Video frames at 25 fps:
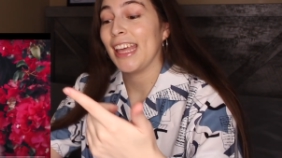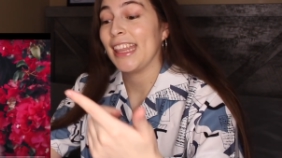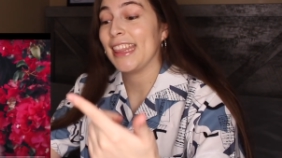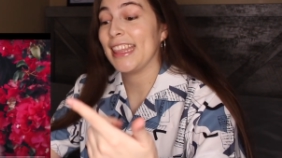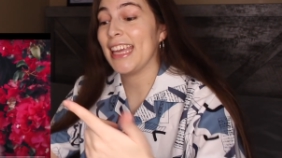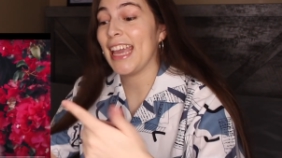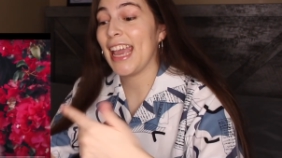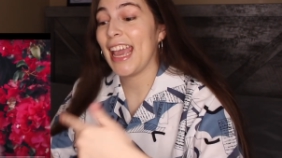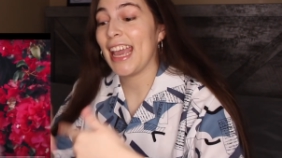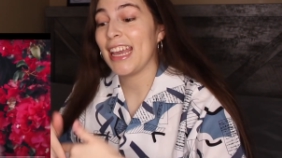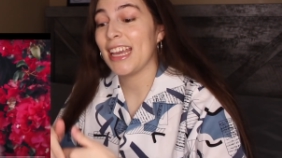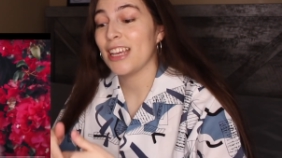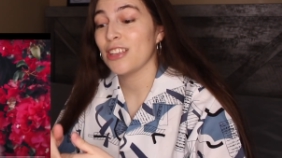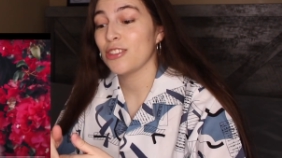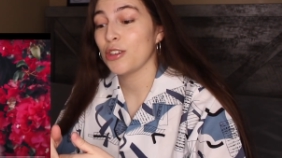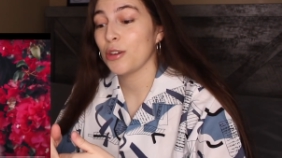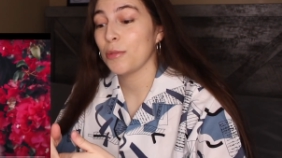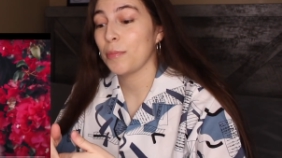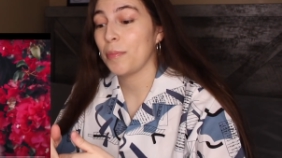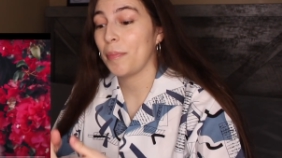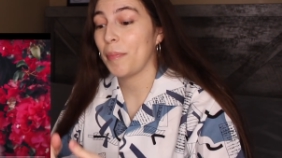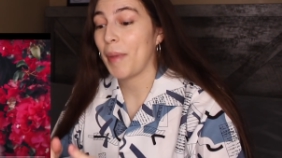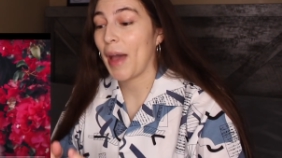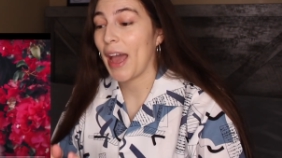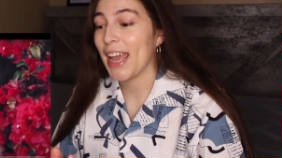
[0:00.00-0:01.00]
The eight is
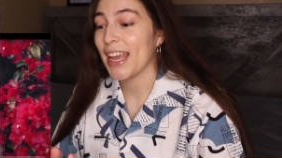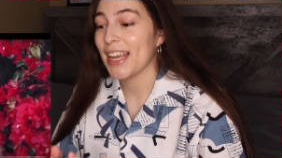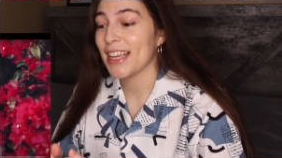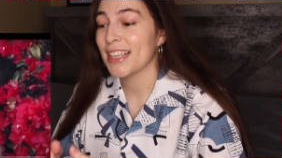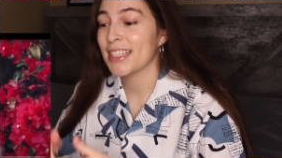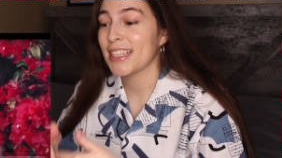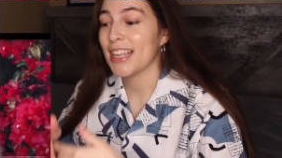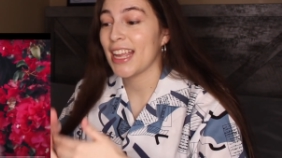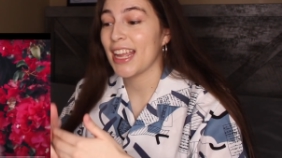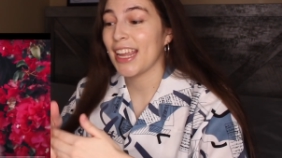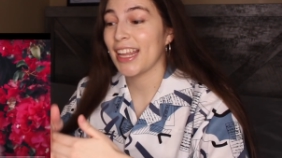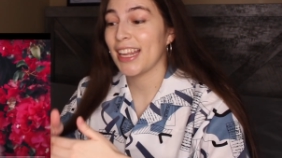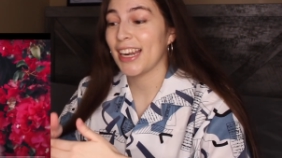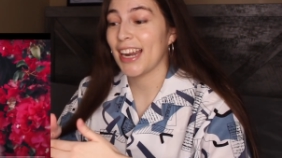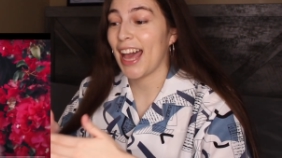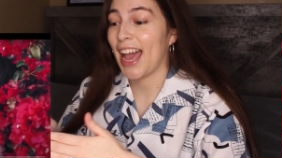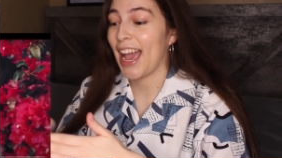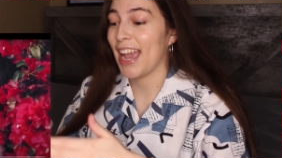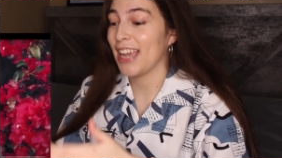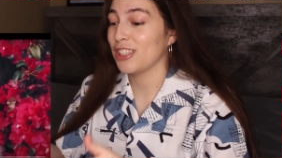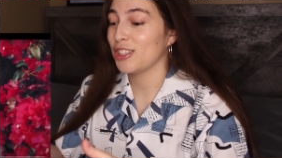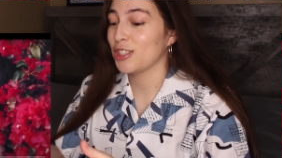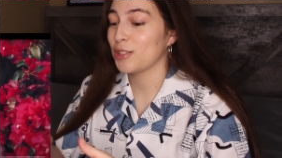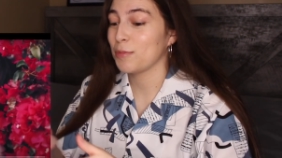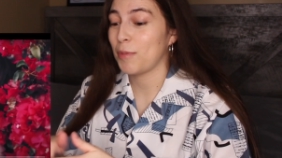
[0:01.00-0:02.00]
her bias, and
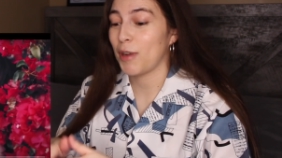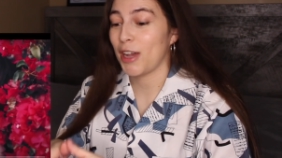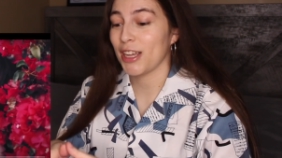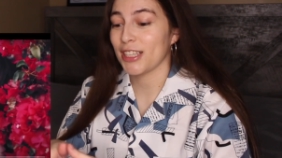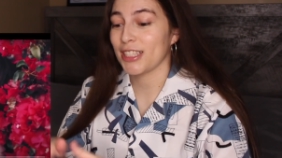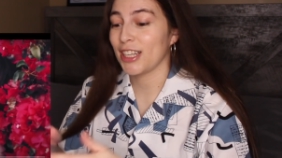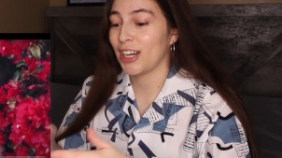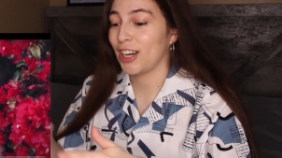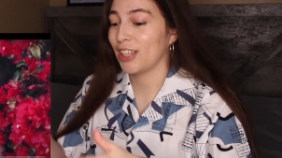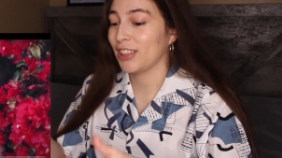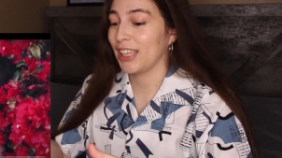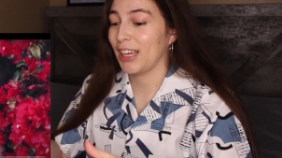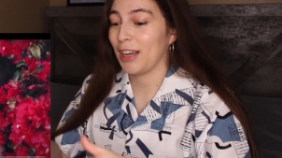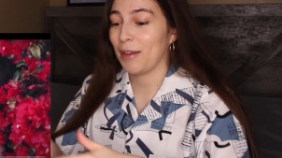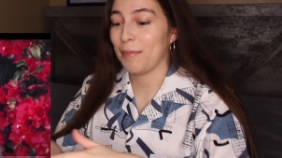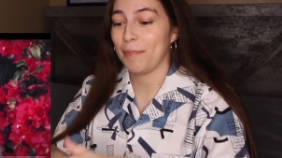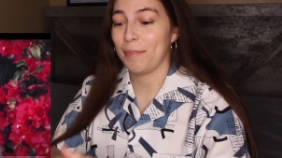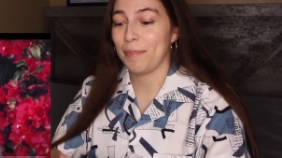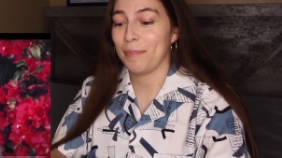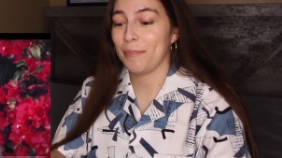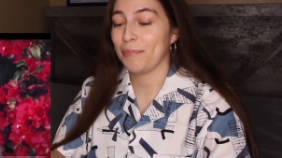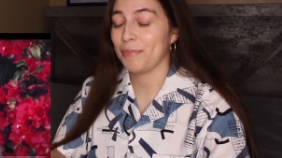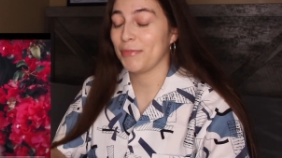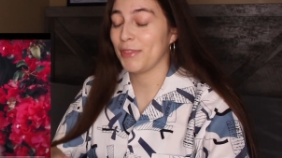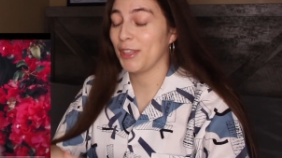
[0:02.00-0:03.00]
I just paused it on like a,
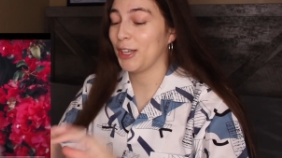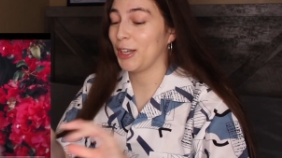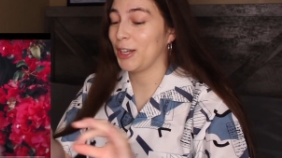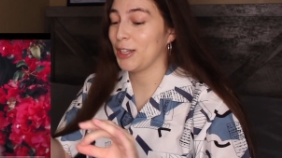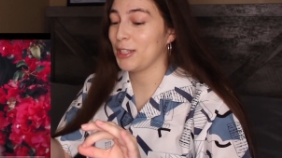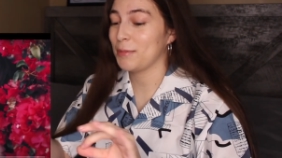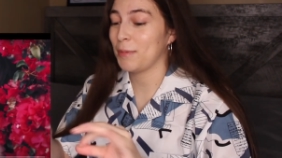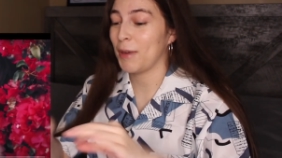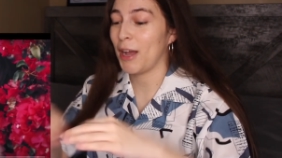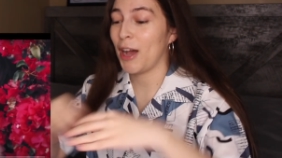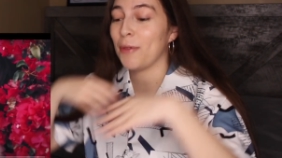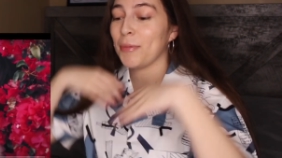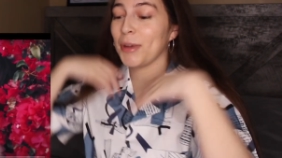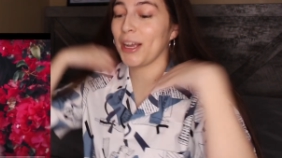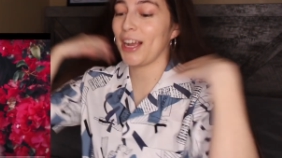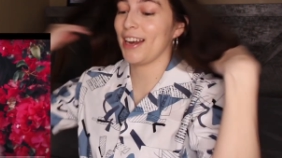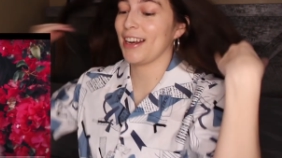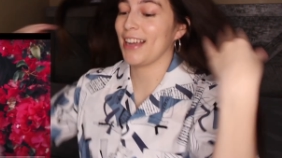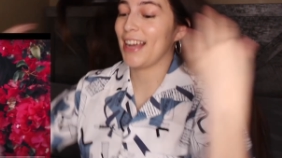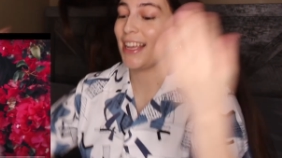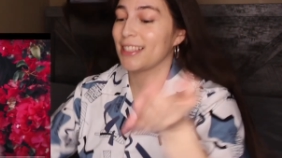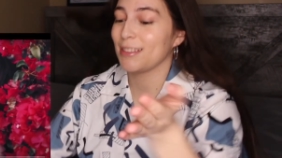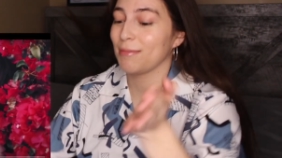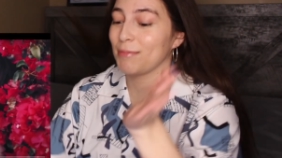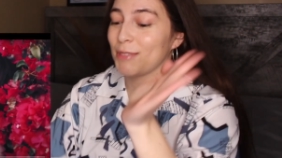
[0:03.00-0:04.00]
a good spot. Oh my god,
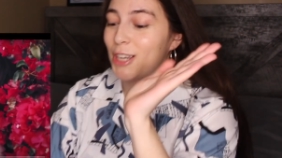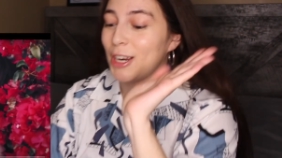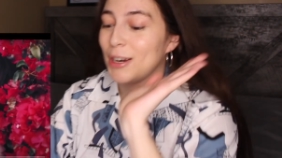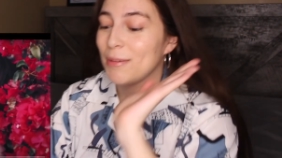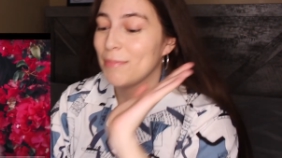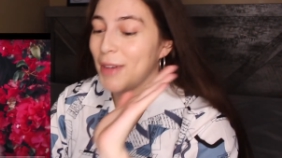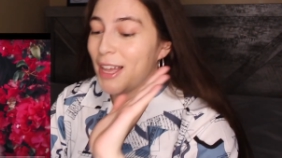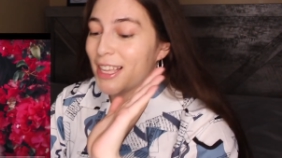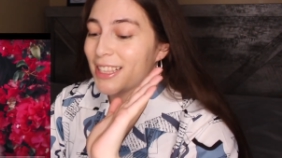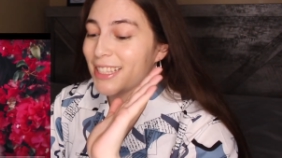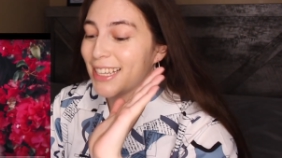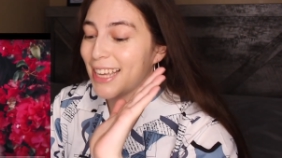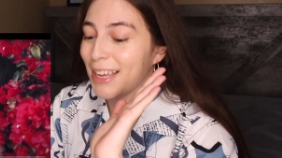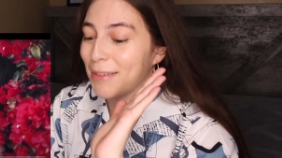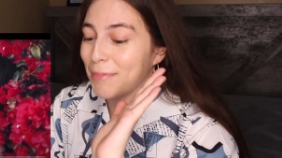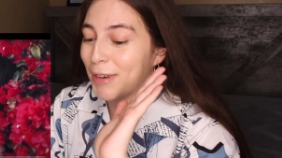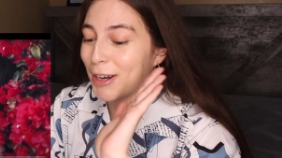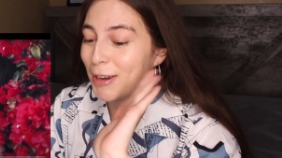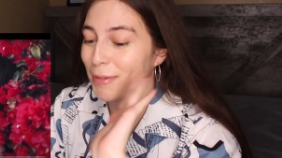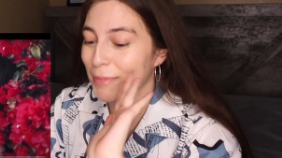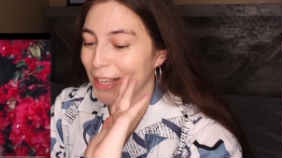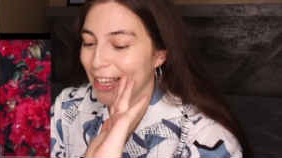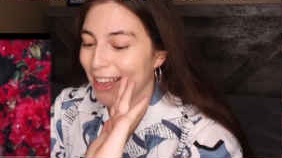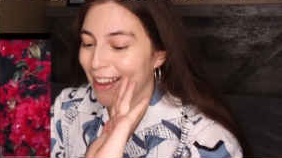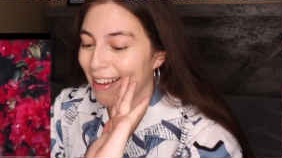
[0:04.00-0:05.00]
guys, I'm sorry I'm pausing it, but
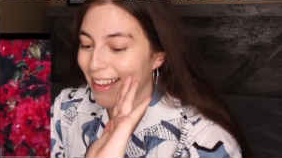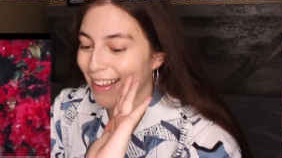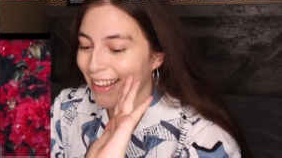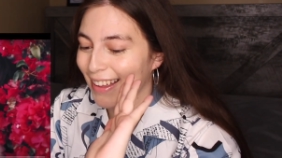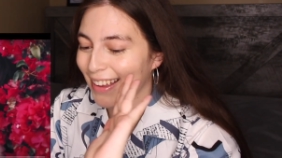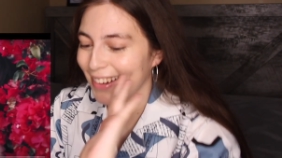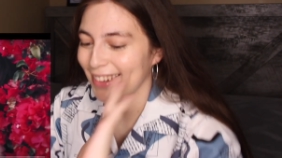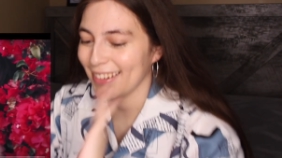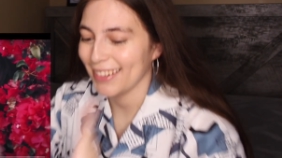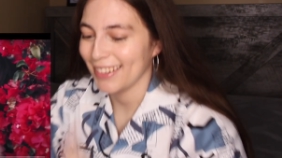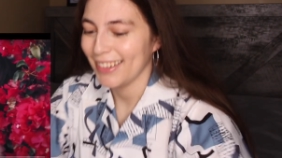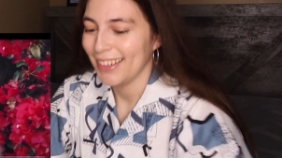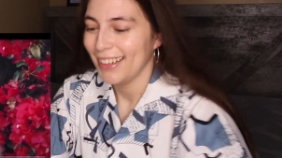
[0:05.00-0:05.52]
oh my god!